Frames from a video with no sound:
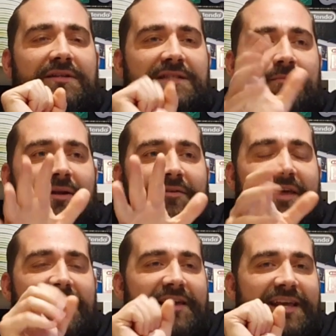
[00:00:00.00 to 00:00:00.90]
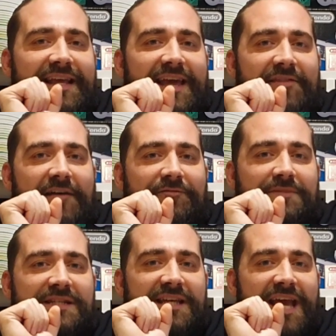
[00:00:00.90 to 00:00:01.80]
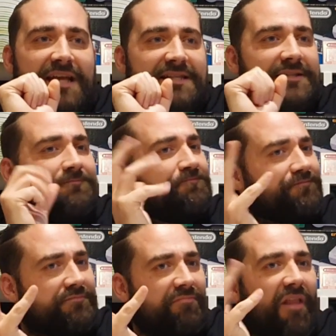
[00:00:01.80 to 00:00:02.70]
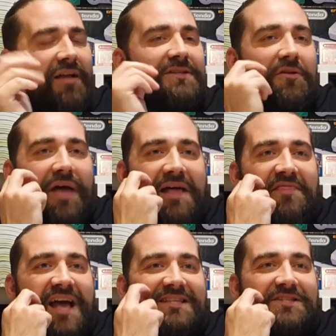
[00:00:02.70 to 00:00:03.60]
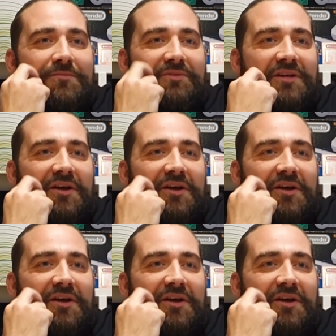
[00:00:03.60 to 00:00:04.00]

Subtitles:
and they can get that from Cex. So that's something